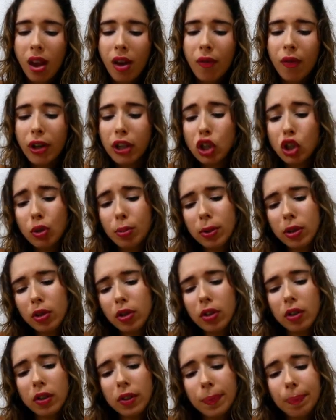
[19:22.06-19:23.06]

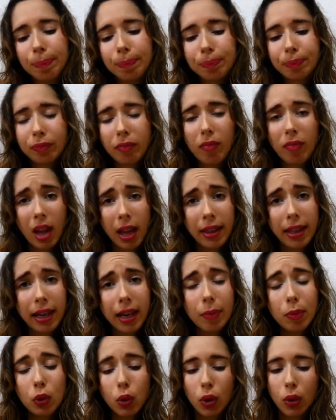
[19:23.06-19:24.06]
Vegetables, I think
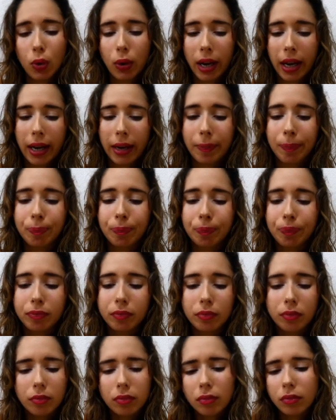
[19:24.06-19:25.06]
I'm doing okay.
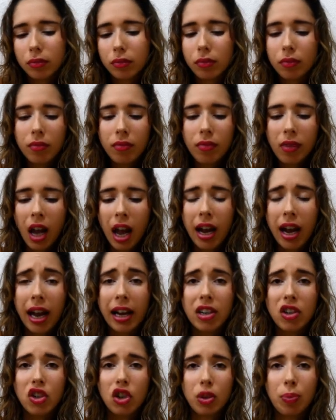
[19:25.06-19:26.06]
I
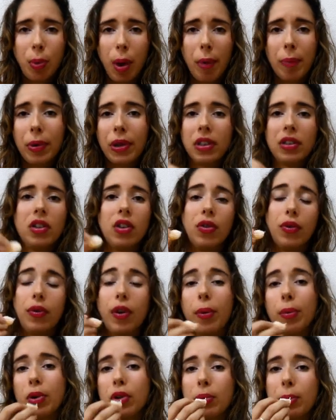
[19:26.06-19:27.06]
kind of just pop into the
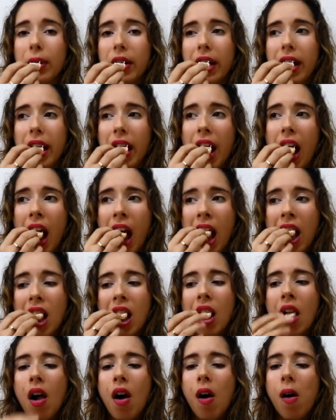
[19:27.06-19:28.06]
farmer's market
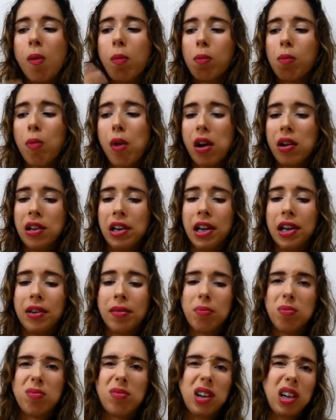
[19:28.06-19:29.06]
and
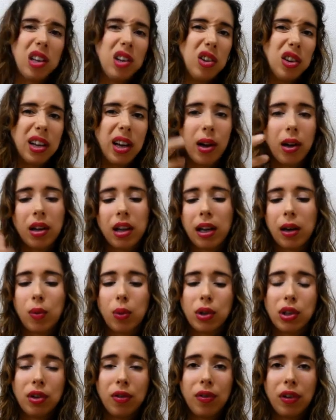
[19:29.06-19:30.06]
then I look at like
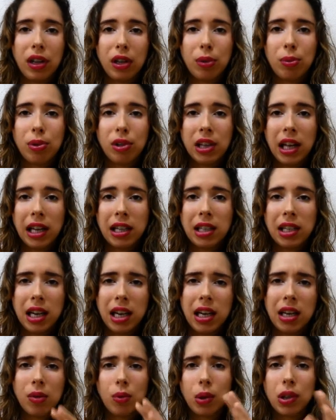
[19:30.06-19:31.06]
what's available that
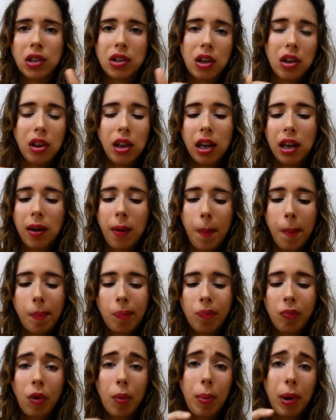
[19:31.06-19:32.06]
day and what's on like
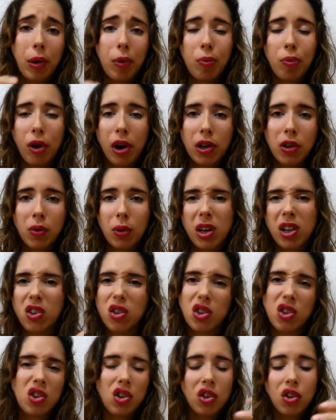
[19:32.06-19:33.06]
the better price
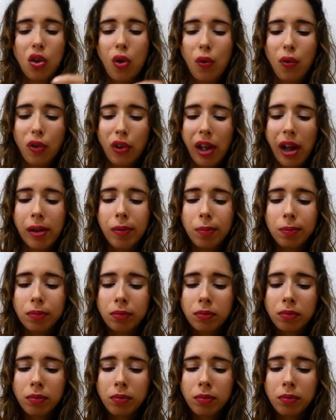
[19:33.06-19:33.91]
range and just go for that.